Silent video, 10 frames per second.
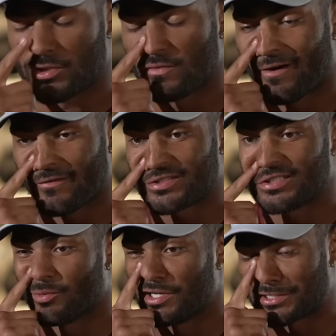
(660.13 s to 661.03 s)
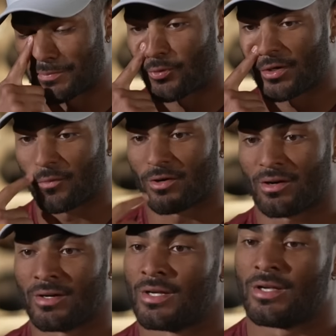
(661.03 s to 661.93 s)
When you've obviously reached a point
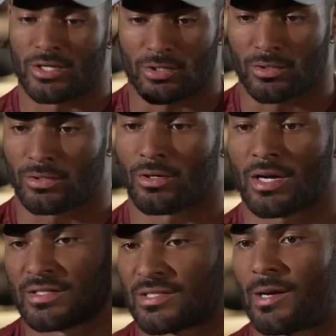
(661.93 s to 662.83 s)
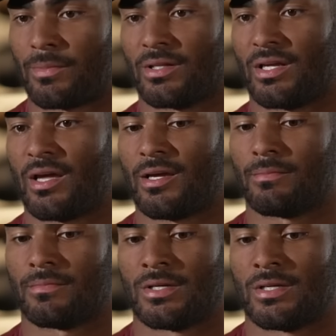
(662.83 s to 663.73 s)
where you know you're at the top of the
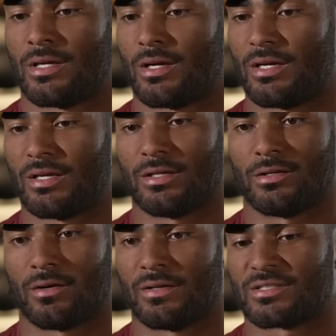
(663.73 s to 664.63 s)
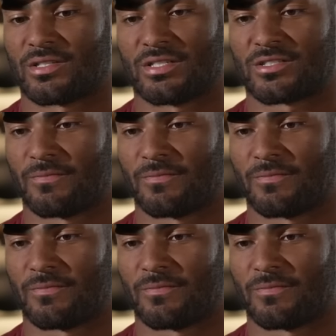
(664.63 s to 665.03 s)
game, eh, you know it's, it's